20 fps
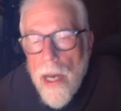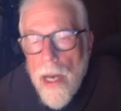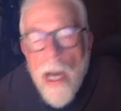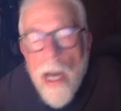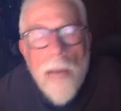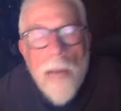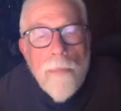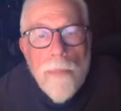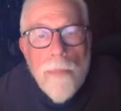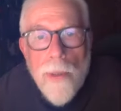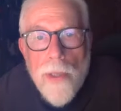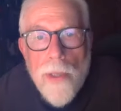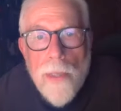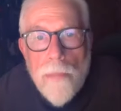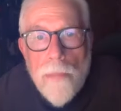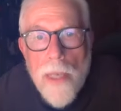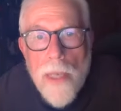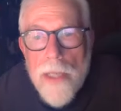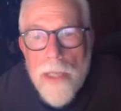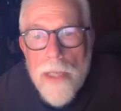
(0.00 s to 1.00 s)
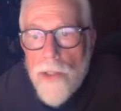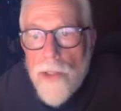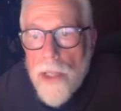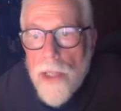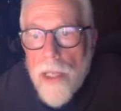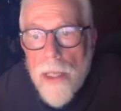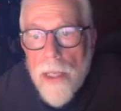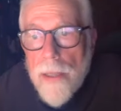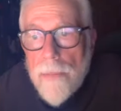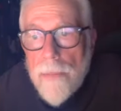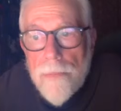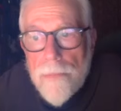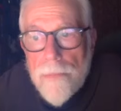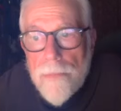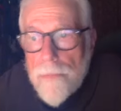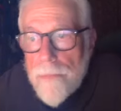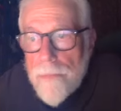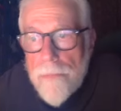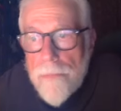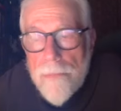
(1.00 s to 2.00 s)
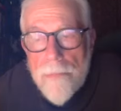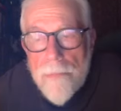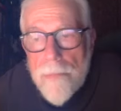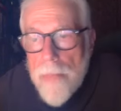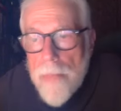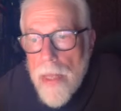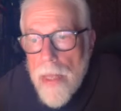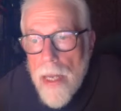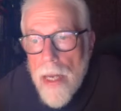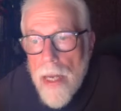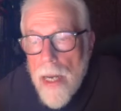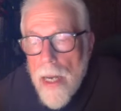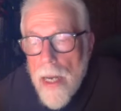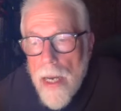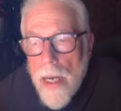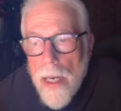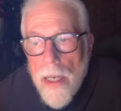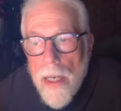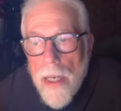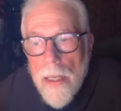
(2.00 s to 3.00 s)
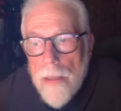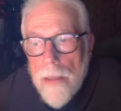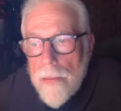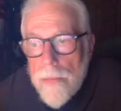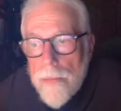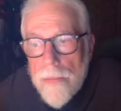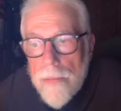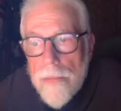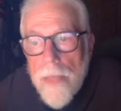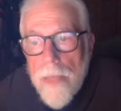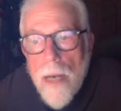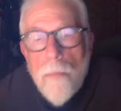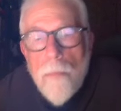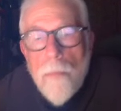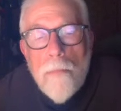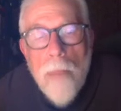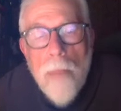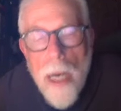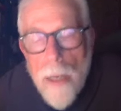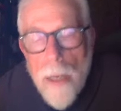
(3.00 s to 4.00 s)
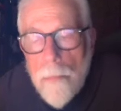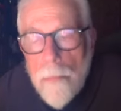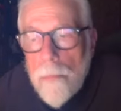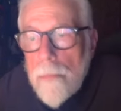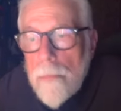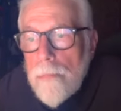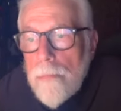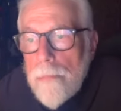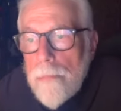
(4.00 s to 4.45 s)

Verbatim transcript: I'm pretty much a bum.